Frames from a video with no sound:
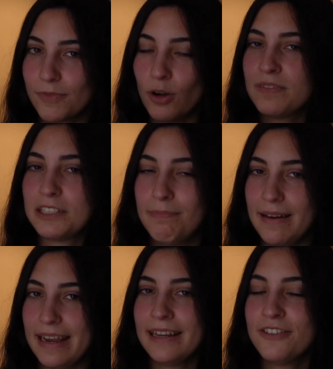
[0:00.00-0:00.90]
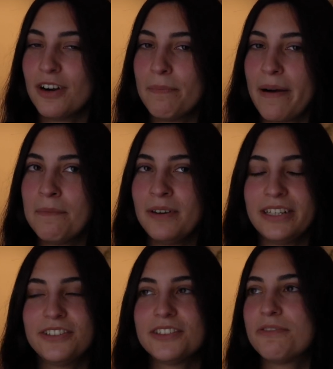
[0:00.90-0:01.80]
on display in your apartment
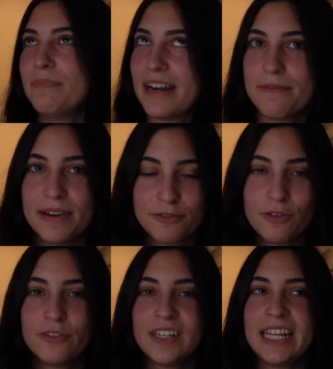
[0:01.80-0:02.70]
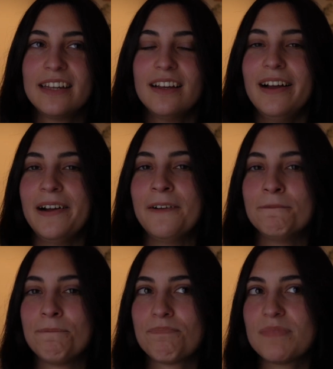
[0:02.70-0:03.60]
is just very, very fulfilling.
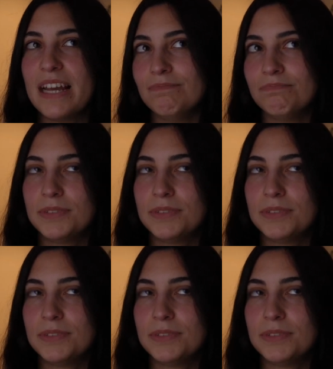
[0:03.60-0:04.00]
Yeah.